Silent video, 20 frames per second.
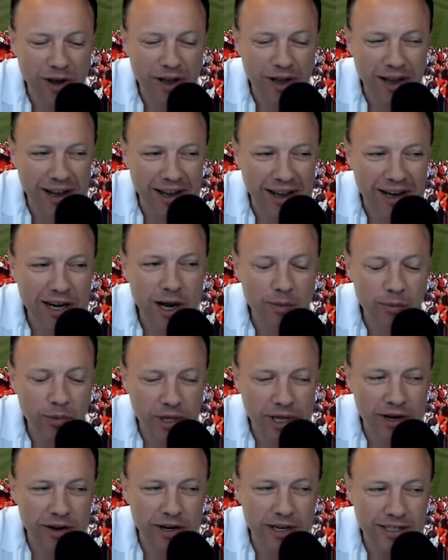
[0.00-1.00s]
Uh, a
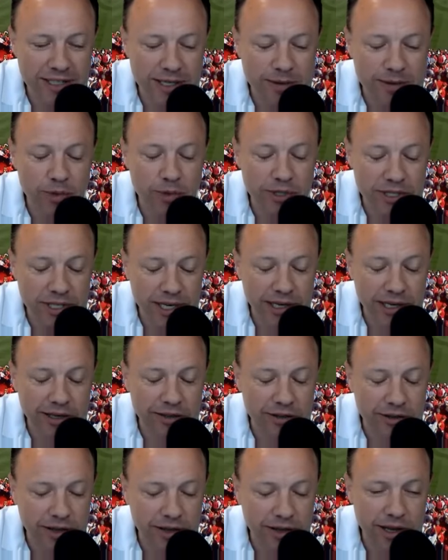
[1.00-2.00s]
couple areas in
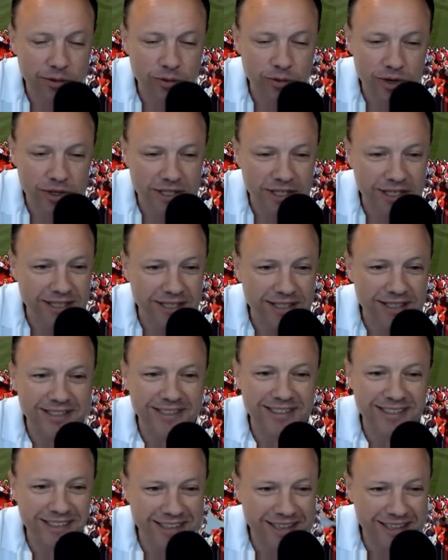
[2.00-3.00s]
particular that were just
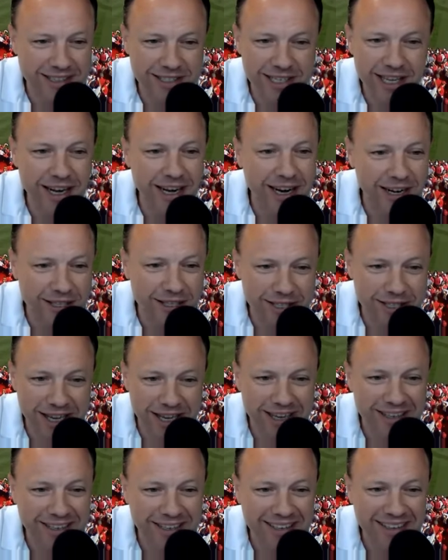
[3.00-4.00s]
ten out of
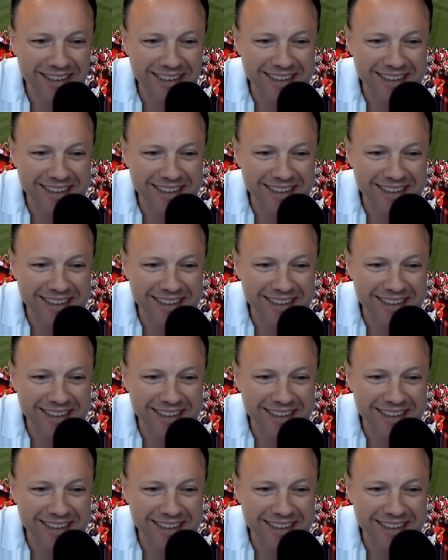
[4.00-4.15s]
ten.